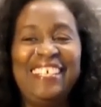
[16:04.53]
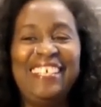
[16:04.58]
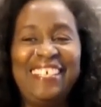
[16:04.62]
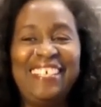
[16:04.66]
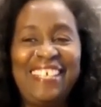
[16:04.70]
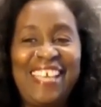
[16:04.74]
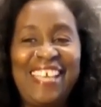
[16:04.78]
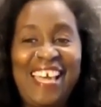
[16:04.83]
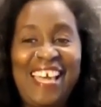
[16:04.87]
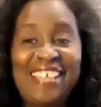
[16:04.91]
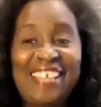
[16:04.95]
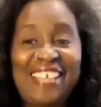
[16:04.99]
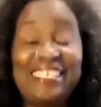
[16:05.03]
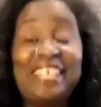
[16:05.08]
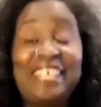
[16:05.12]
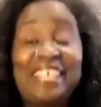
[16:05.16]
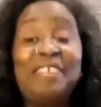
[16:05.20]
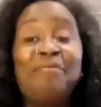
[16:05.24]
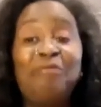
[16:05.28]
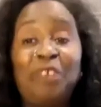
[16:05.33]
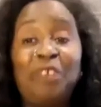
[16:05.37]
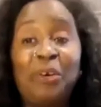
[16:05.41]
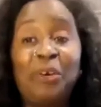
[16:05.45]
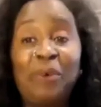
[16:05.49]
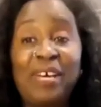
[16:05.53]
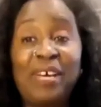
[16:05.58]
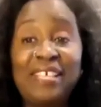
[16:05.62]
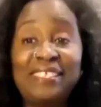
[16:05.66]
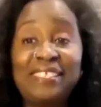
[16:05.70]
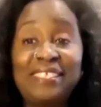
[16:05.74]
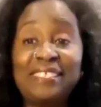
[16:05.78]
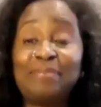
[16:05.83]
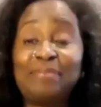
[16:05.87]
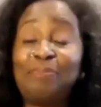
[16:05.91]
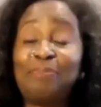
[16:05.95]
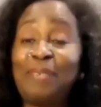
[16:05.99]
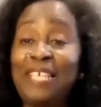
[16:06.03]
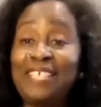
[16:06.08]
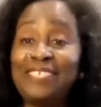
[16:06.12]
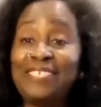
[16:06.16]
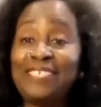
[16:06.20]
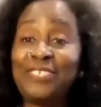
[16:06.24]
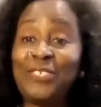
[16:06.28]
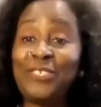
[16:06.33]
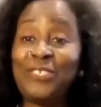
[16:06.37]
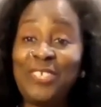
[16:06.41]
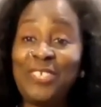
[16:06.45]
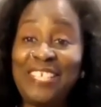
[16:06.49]
Yes, yeah, so and viewers,
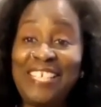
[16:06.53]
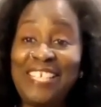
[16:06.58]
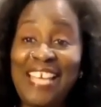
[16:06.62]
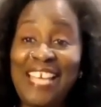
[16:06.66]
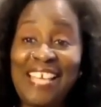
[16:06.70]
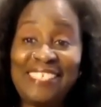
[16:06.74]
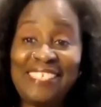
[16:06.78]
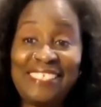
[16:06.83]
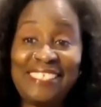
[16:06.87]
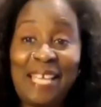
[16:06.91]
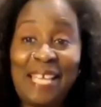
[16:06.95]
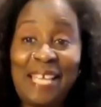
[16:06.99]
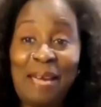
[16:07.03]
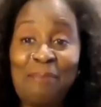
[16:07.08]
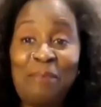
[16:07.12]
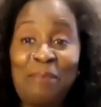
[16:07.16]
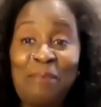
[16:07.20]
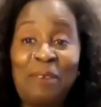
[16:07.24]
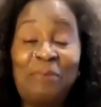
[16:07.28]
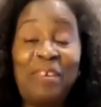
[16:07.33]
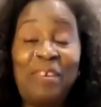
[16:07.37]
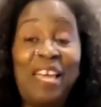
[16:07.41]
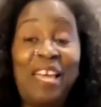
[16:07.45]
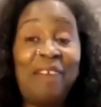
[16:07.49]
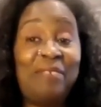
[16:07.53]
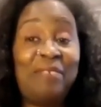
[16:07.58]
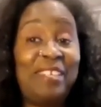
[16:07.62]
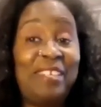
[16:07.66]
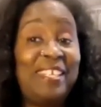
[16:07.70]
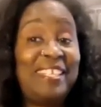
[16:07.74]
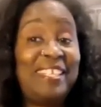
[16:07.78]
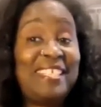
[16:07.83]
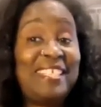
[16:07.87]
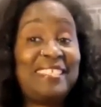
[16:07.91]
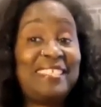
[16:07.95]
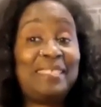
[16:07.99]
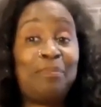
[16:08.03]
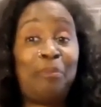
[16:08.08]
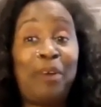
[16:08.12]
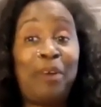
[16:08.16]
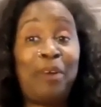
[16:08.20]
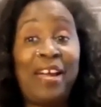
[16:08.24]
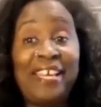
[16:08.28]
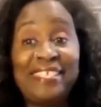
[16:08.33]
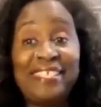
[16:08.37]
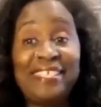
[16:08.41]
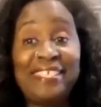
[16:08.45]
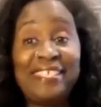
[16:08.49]
please tune in next time when we have another
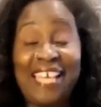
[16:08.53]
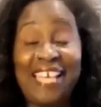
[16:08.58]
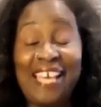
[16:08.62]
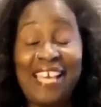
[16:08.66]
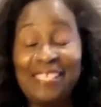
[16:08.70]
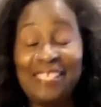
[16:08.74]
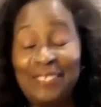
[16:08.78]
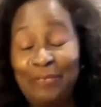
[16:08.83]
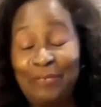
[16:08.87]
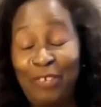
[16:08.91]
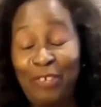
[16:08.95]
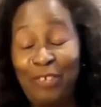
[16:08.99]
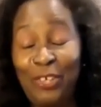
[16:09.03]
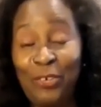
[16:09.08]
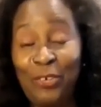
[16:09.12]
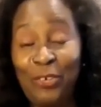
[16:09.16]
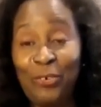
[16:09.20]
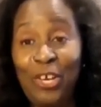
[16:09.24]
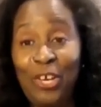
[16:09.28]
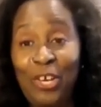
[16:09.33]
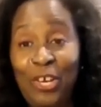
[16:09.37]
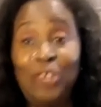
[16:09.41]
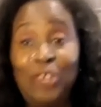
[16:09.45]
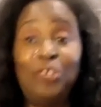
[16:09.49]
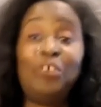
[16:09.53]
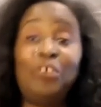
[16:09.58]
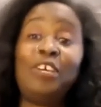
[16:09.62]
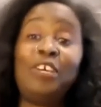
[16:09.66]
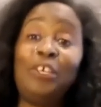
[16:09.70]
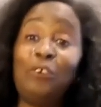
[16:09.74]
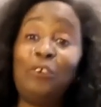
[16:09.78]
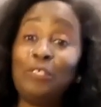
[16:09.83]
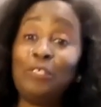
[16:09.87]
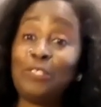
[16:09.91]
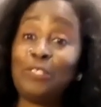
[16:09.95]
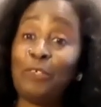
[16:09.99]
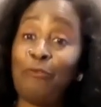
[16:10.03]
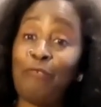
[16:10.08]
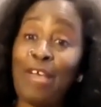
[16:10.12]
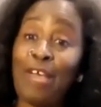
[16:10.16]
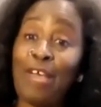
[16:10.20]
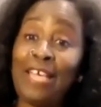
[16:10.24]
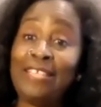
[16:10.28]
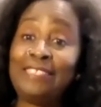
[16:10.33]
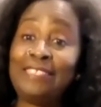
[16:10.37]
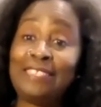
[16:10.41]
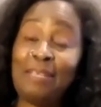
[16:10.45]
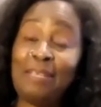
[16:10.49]
surprise guest for you. You can also
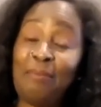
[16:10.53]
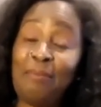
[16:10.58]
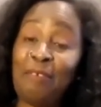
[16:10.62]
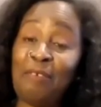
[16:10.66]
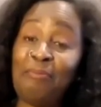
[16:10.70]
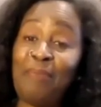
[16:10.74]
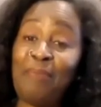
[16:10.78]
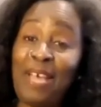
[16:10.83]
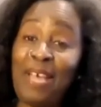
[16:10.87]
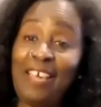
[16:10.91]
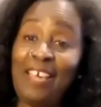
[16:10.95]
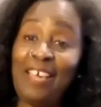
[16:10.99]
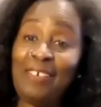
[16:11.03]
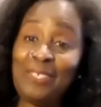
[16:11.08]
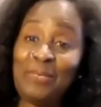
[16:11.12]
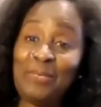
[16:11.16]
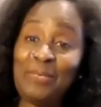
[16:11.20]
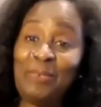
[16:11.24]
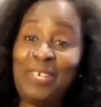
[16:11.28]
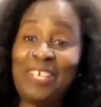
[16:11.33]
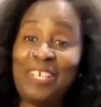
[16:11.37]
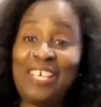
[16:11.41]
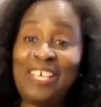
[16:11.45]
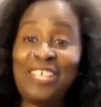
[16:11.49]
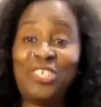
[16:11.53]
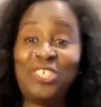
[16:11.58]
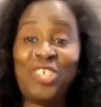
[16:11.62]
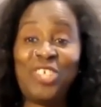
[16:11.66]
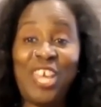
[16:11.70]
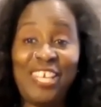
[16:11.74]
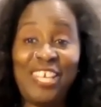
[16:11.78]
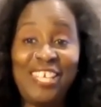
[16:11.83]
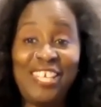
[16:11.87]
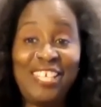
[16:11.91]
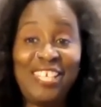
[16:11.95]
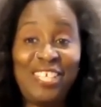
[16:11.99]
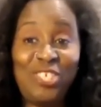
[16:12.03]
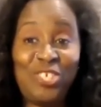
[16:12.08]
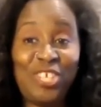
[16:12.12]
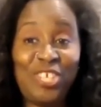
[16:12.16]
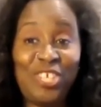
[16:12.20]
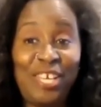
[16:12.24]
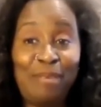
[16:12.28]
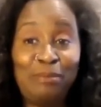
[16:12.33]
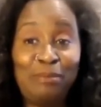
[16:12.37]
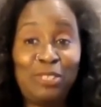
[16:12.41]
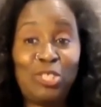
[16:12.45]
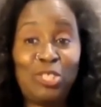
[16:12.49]
find some of my artwork at
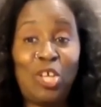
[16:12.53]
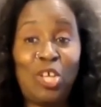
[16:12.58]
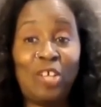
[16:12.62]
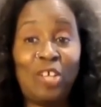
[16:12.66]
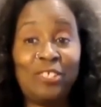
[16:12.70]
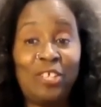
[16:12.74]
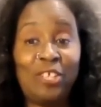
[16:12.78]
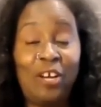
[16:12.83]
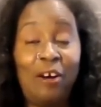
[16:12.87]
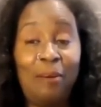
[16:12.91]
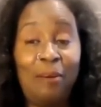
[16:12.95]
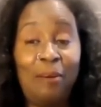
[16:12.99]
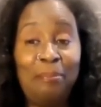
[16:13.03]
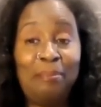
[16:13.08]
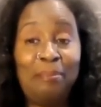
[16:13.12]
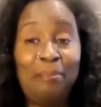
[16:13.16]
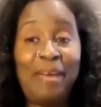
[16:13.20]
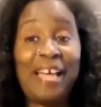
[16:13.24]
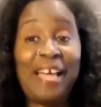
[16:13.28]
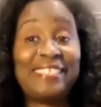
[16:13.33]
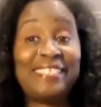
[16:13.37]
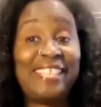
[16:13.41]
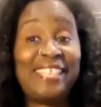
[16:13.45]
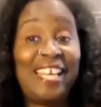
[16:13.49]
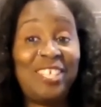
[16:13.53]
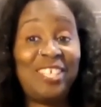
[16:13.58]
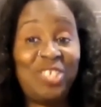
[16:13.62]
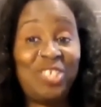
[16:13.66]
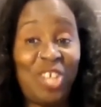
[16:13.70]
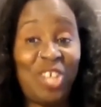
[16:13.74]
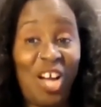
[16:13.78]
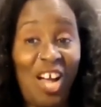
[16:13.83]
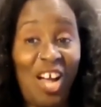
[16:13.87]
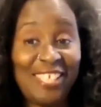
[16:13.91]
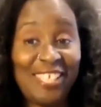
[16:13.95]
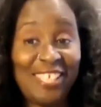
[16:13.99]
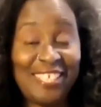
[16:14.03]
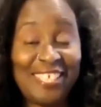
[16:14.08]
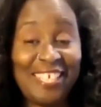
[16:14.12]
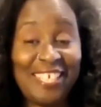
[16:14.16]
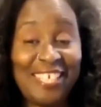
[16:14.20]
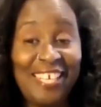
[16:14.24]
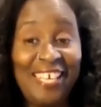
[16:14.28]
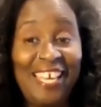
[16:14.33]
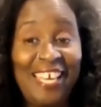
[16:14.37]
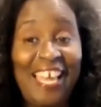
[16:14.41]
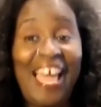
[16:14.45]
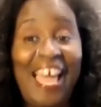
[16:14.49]
jennylyndjames.com backslash art
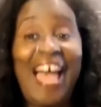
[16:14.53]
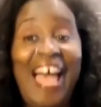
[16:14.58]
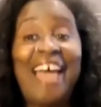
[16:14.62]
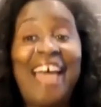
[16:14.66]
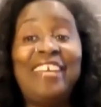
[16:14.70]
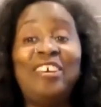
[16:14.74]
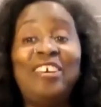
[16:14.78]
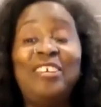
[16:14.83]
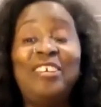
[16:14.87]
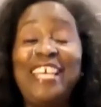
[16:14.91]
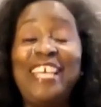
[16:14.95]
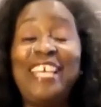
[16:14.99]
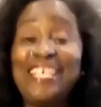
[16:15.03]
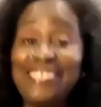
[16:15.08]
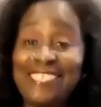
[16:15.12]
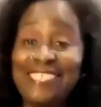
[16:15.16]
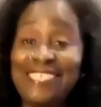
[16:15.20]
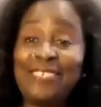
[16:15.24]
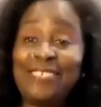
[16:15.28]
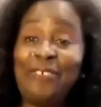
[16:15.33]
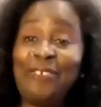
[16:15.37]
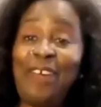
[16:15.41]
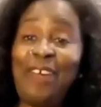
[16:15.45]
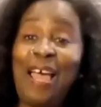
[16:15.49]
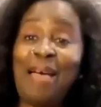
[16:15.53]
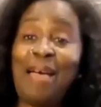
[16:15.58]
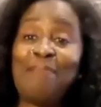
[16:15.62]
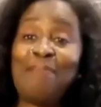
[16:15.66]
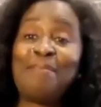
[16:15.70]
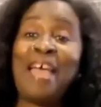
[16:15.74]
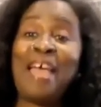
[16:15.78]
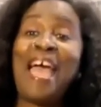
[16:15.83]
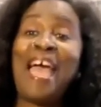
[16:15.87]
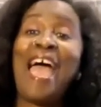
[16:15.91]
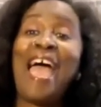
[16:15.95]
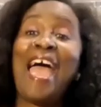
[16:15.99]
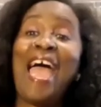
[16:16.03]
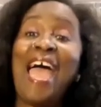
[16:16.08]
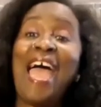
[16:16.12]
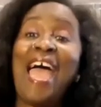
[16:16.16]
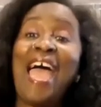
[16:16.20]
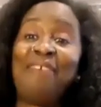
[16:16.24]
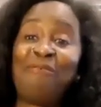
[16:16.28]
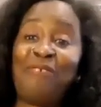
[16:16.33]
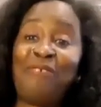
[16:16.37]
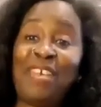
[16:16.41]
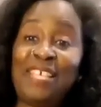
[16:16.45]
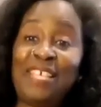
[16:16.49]
and on Instagram
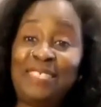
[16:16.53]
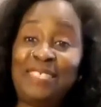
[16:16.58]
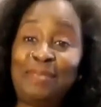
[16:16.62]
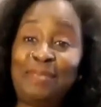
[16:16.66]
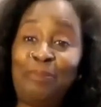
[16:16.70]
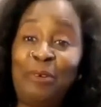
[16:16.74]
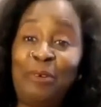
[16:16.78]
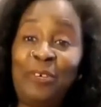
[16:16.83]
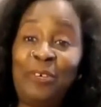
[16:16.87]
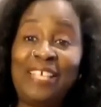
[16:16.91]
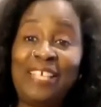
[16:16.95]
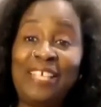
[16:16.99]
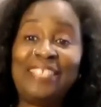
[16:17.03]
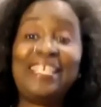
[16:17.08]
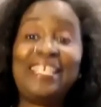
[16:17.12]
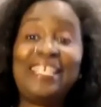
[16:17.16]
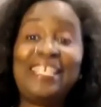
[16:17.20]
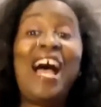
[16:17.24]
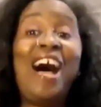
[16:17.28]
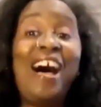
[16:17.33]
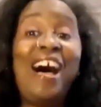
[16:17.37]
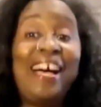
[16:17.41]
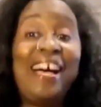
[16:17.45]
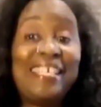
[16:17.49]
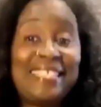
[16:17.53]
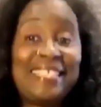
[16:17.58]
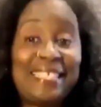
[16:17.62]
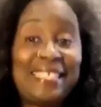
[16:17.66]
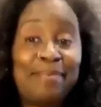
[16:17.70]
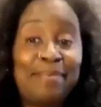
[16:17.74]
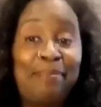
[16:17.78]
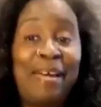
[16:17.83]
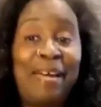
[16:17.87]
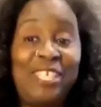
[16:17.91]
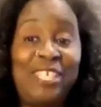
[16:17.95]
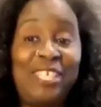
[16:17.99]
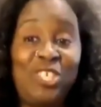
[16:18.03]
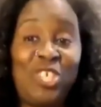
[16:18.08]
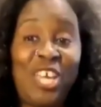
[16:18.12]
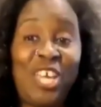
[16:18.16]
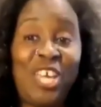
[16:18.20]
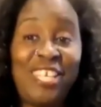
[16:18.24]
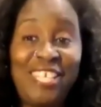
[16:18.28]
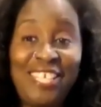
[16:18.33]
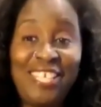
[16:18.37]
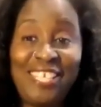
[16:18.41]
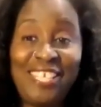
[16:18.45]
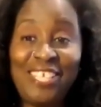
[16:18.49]
and Facebook at Art by
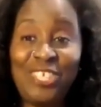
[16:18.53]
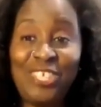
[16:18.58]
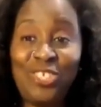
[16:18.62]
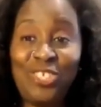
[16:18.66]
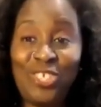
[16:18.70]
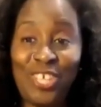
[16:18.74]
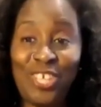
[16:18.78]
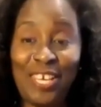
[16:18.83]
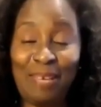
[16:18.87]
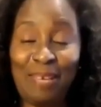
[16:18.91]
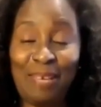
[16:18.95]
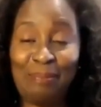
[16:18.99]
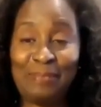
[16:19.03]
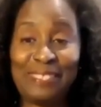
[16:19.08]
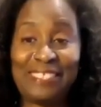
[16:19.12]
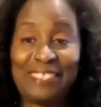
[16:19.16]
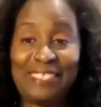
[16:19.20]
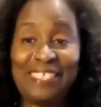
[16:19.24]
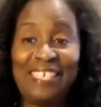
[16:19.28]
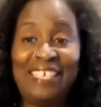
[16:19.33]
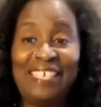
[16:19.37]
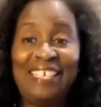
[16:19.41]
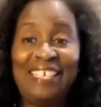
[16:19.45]
Jennylynd James.